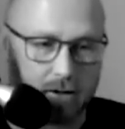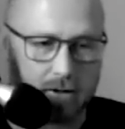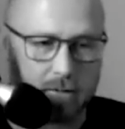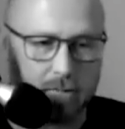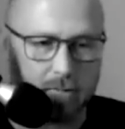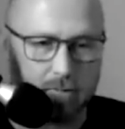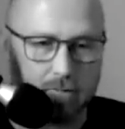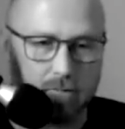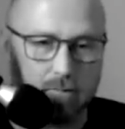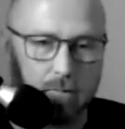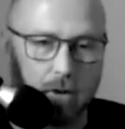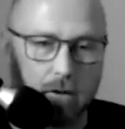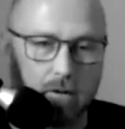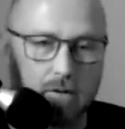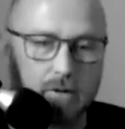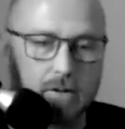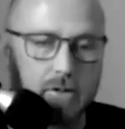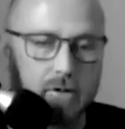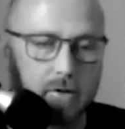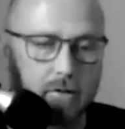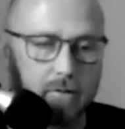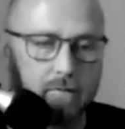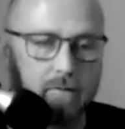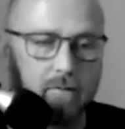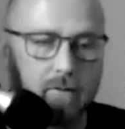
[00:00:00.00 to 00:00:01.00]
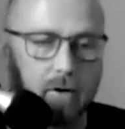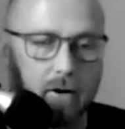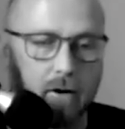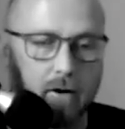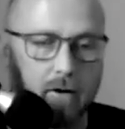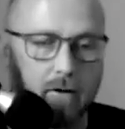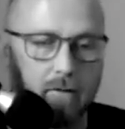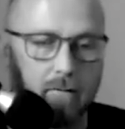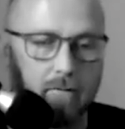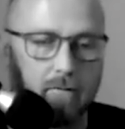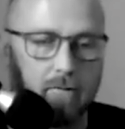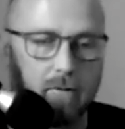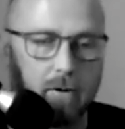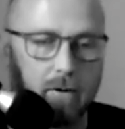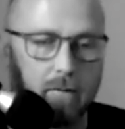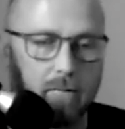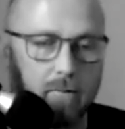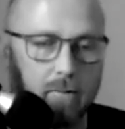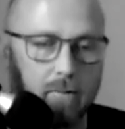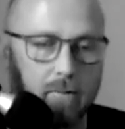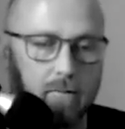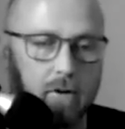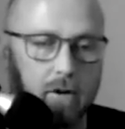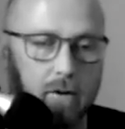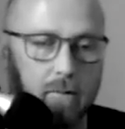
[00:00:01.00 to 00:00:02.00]
and most of the
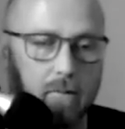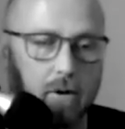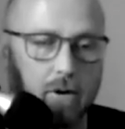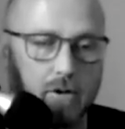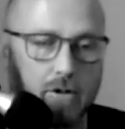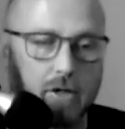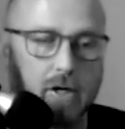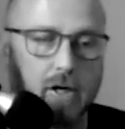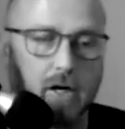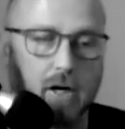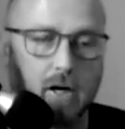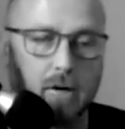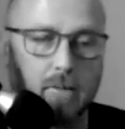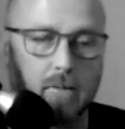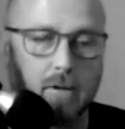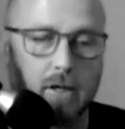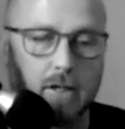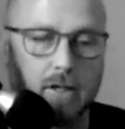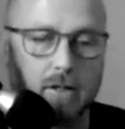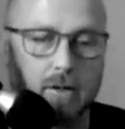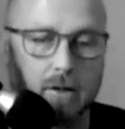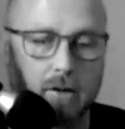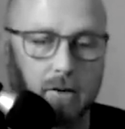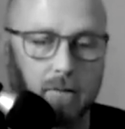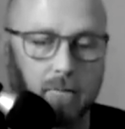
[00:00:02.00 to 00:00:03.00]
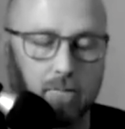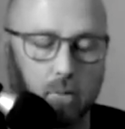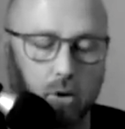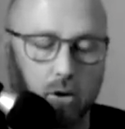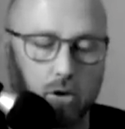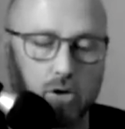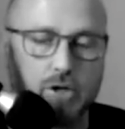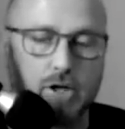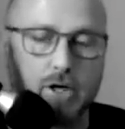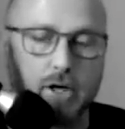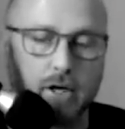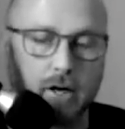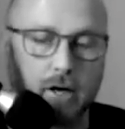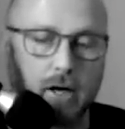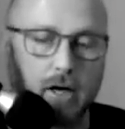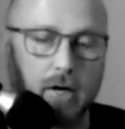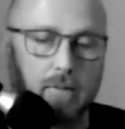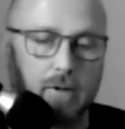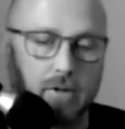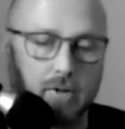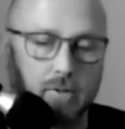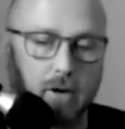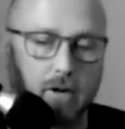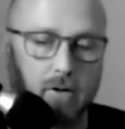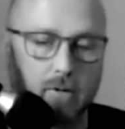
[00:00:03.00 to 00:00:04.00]
emerging
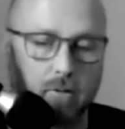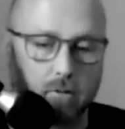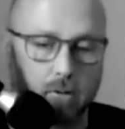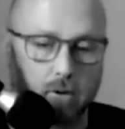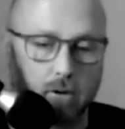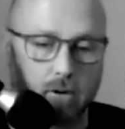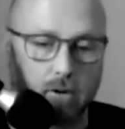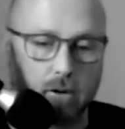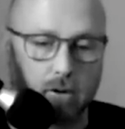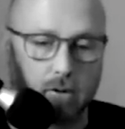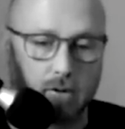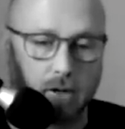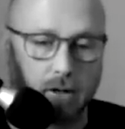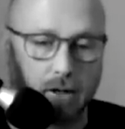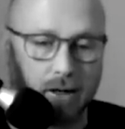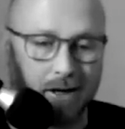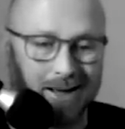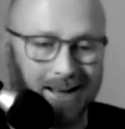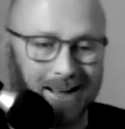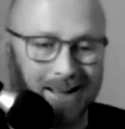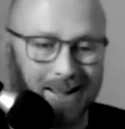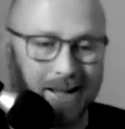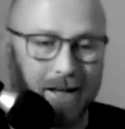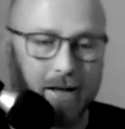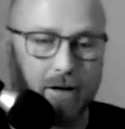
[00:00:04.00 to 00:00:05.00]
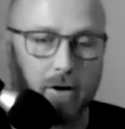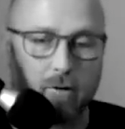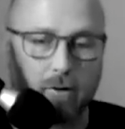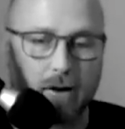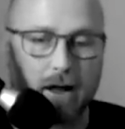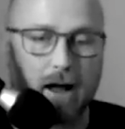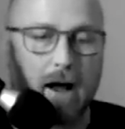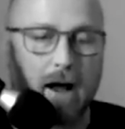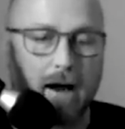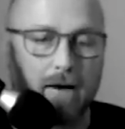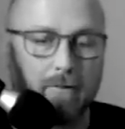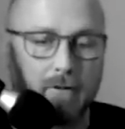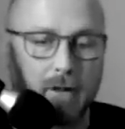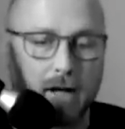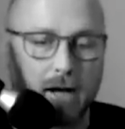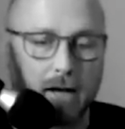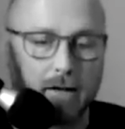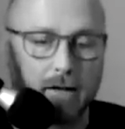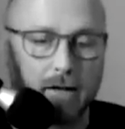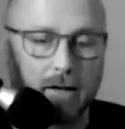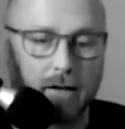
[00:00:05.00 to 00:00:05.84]
economies around the world, they don't have that.